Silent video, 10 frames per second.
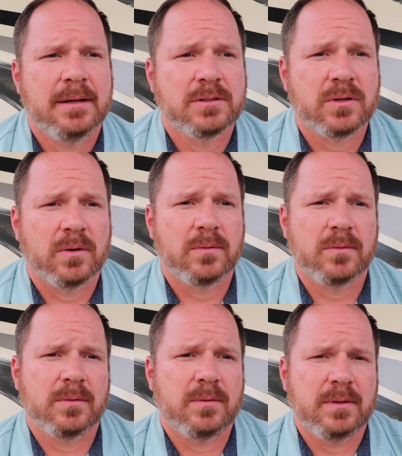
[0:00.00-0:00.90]
So
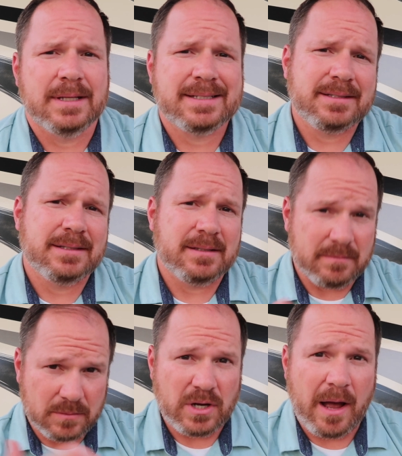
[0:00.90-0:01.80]
this
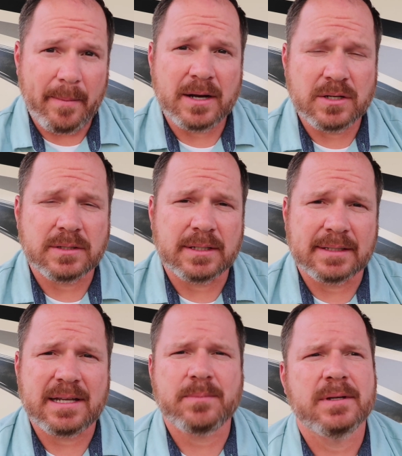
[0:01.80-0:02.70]
job I just
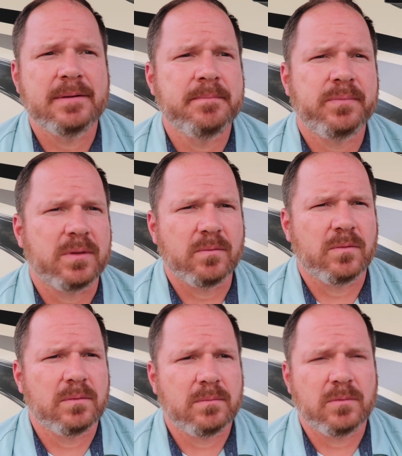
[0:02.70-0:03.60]
accepted
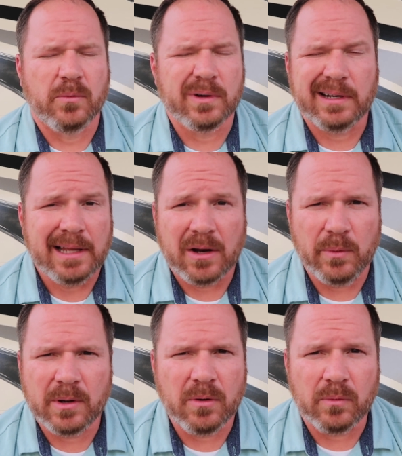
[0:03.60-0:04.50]
wasn't a lot of
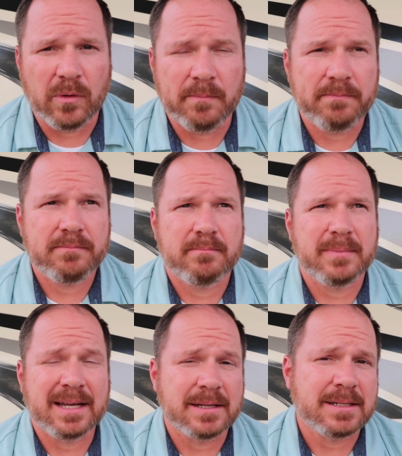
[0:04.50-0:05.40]
wiggle room
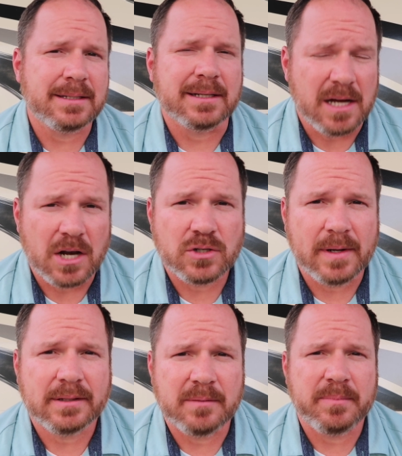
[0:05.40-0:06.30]
because it's a
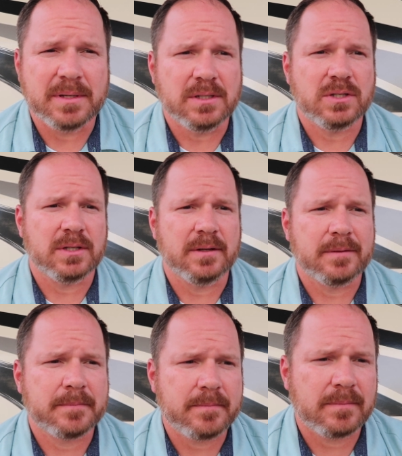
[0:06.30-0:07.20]
contracted position.
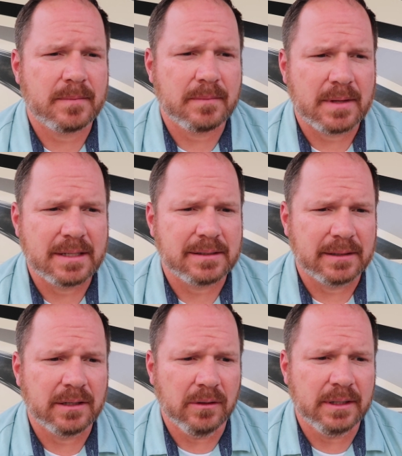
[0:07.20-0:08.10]
It's
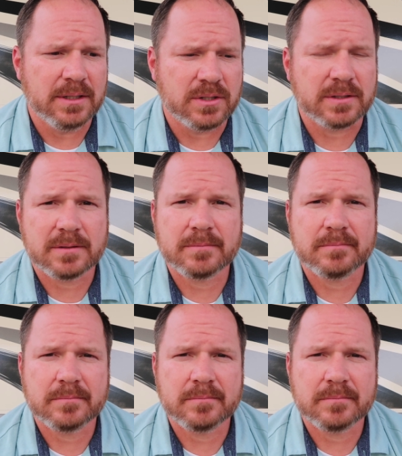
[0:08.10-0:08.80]
literally just